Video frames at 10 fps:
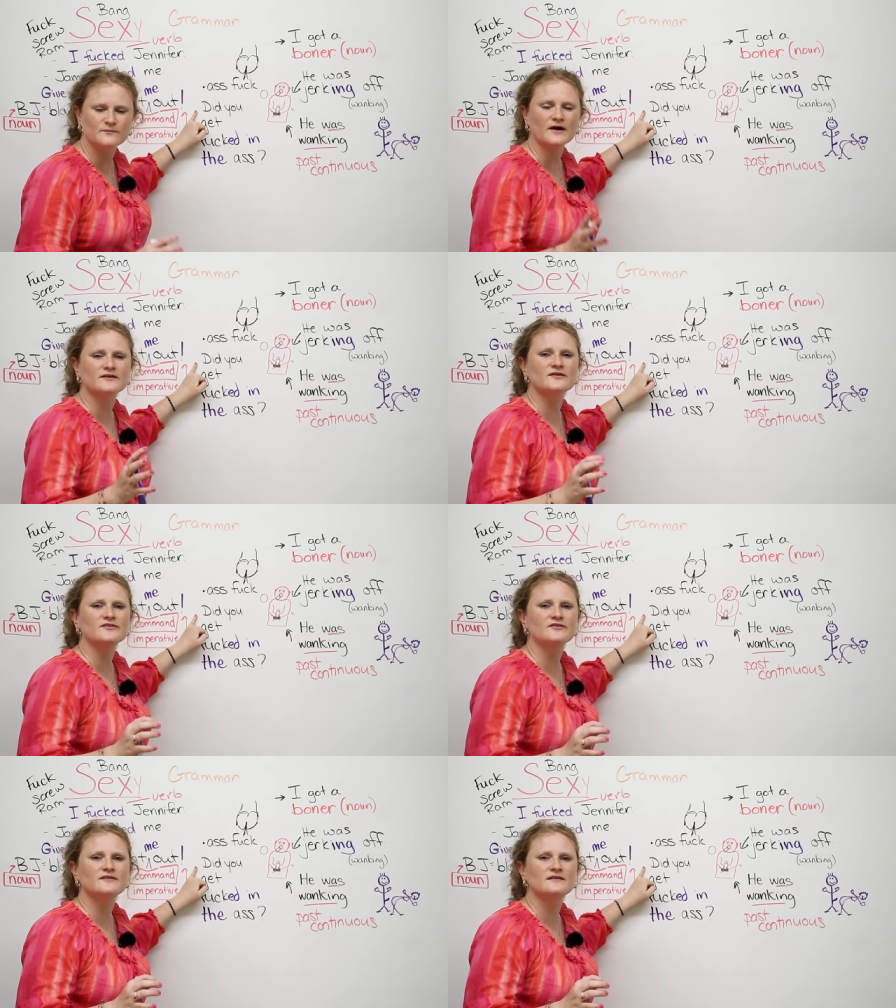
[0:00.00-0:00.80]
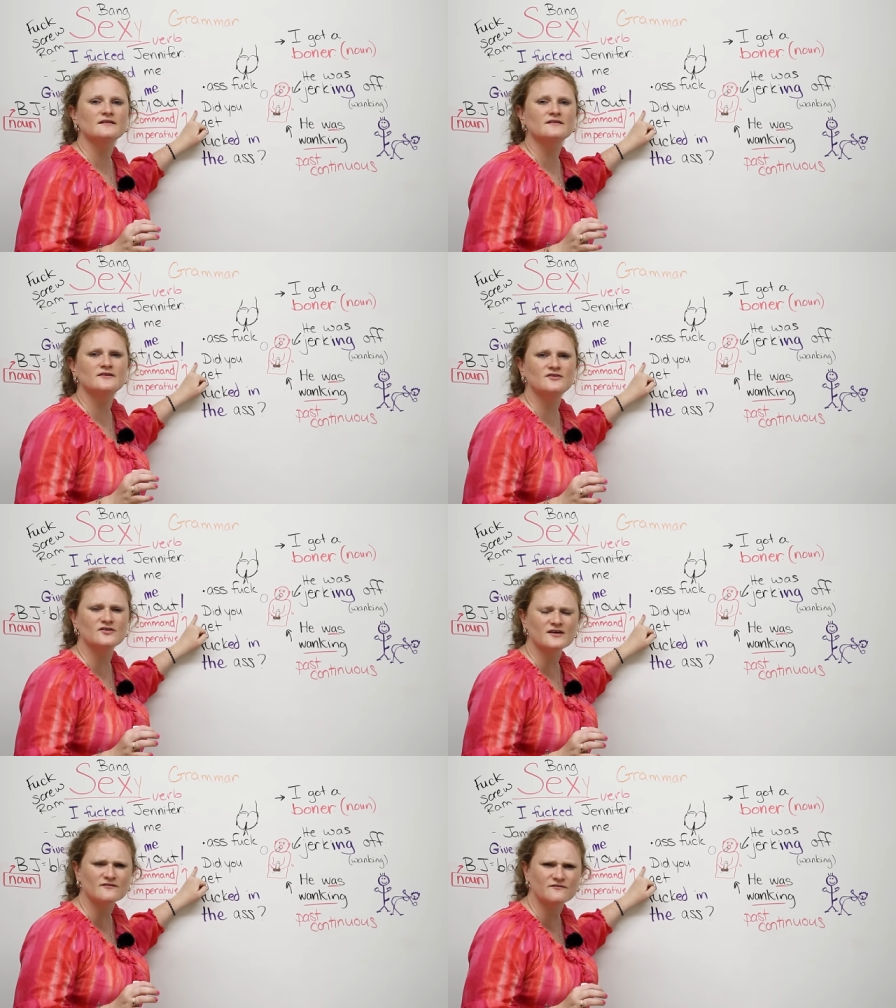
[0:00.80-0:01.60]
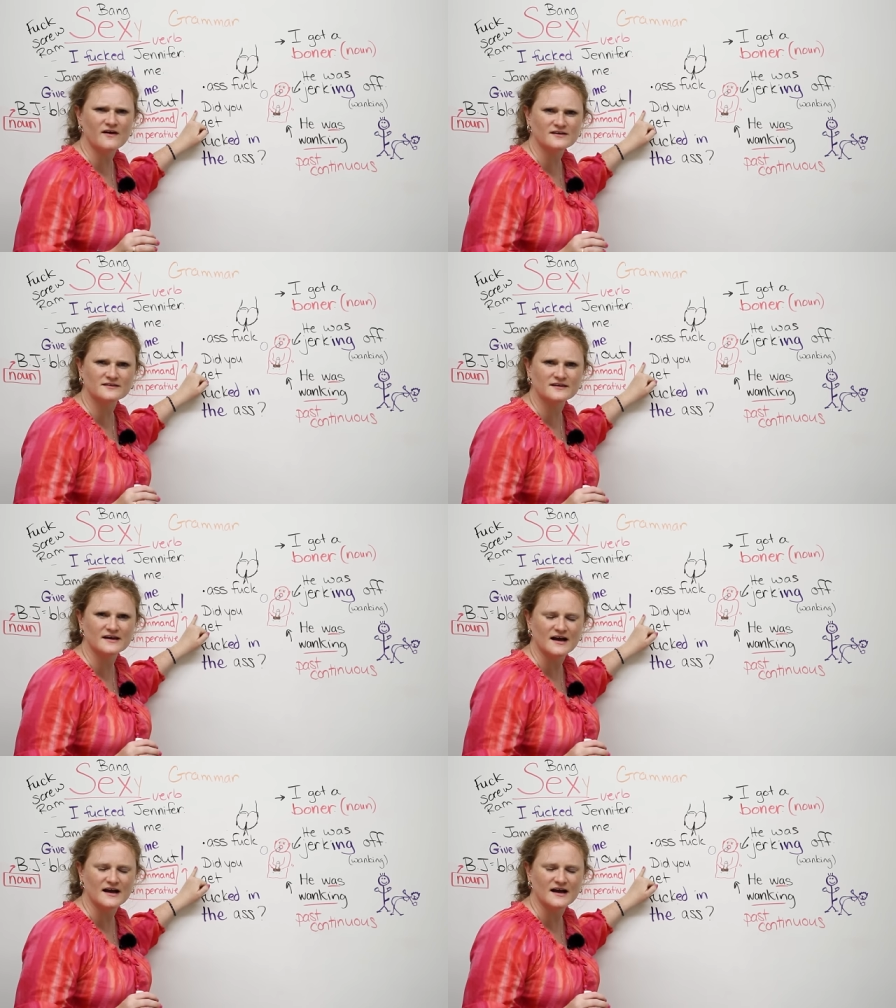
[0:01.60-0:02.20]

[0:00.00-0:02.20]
Practice. Did you get fucked in the